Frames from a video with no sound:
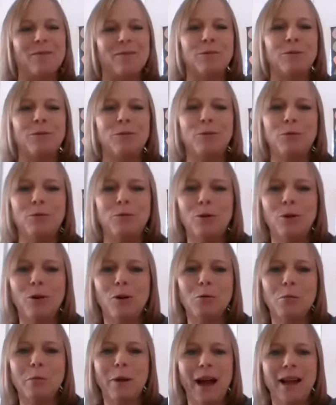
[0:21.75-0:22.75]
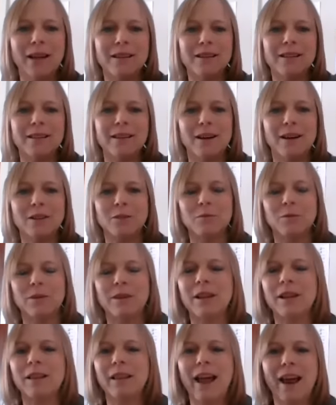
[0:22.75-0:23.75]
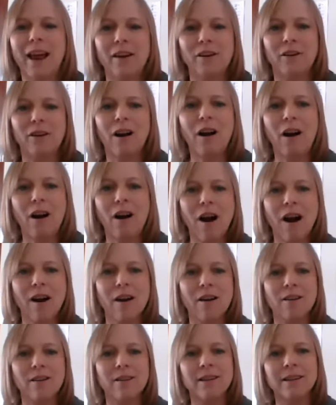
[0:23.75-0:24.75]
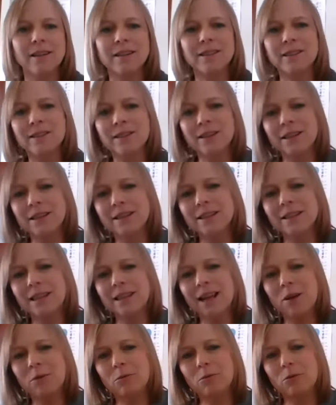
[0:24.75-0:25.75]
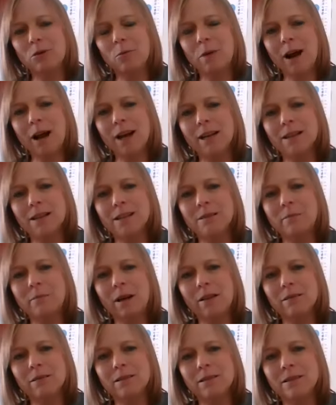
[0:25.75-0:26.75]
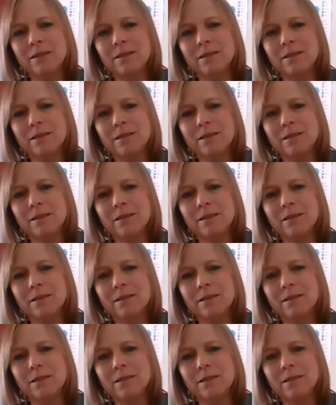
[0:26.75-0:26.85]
Robot starts with the letter R. Let's look and see how robot is spelled.